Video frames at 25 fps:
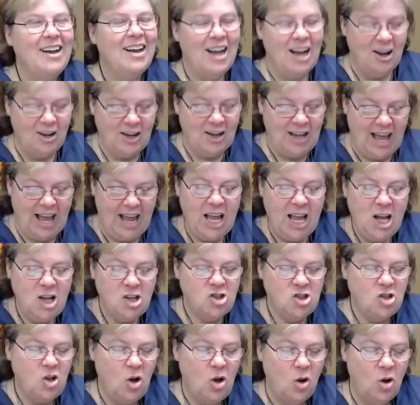Okay.
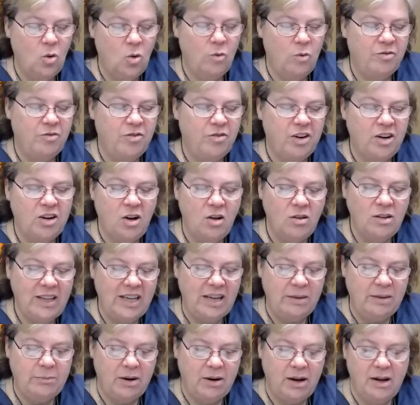So Virgo
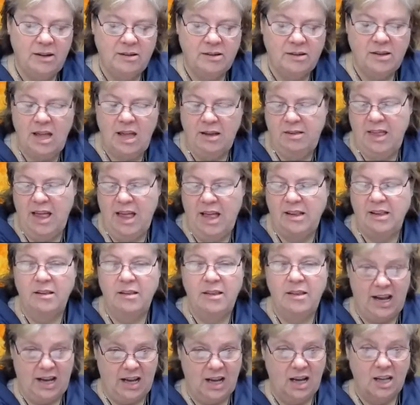Libra,
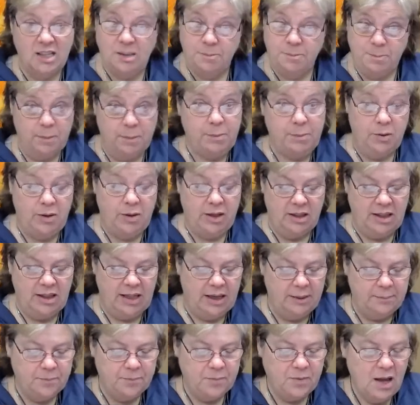that cusp of beauty
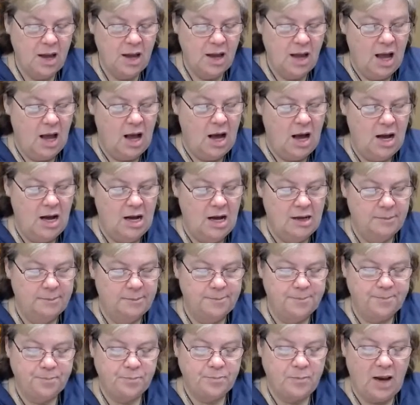thing.
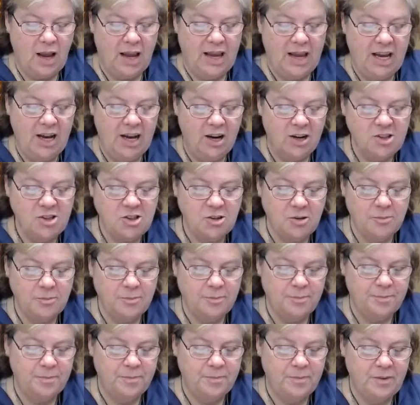Here's your
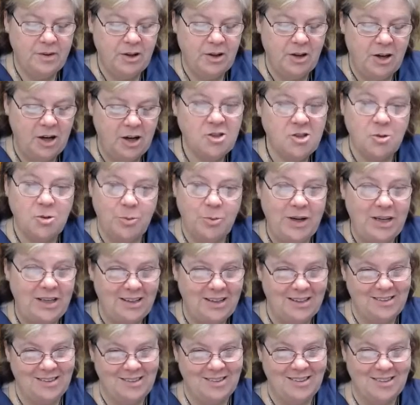
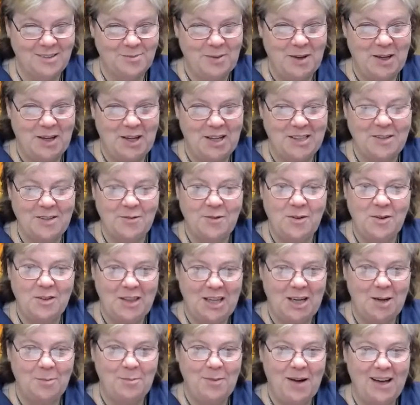weaknesses, because if you
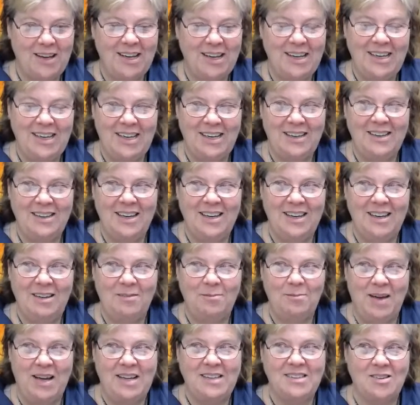think about it,
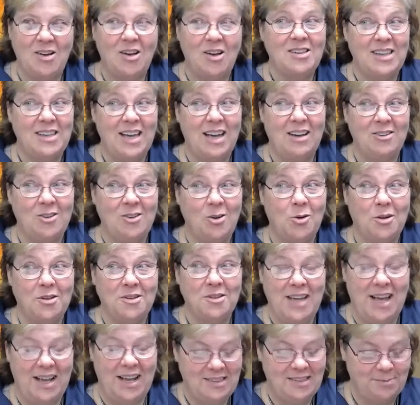it makes all total
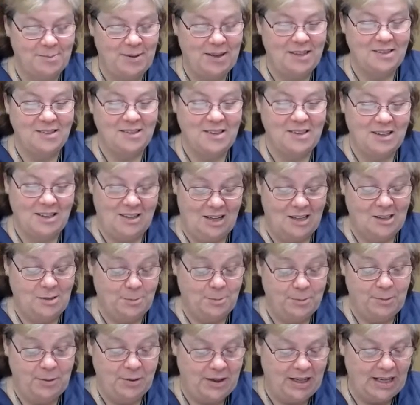sense, because the cusp
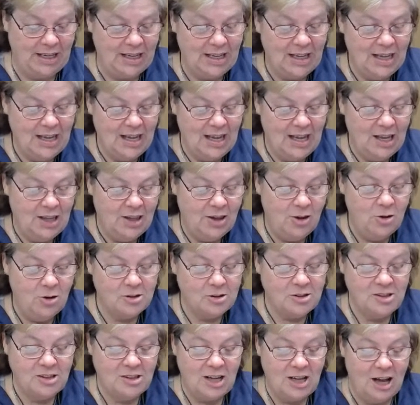of beauty. You're
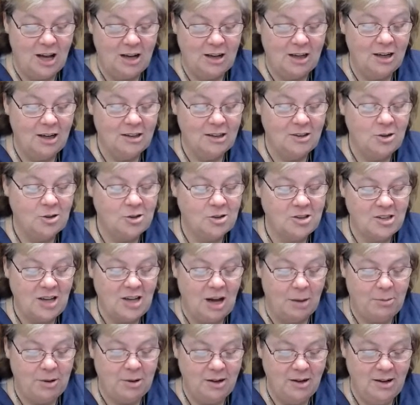
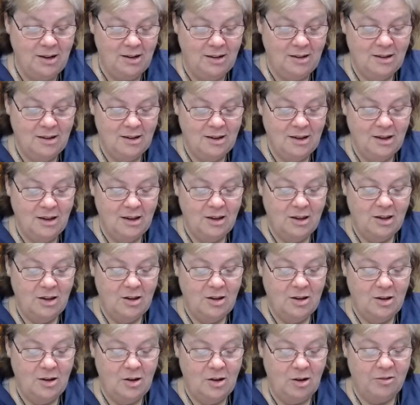stubborn.
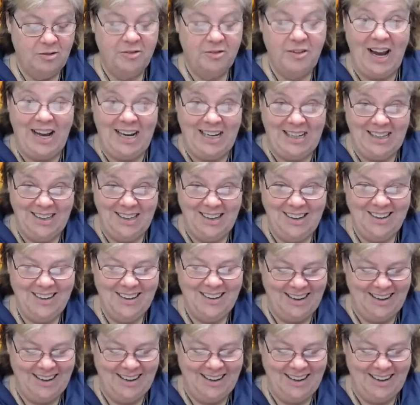You're vain.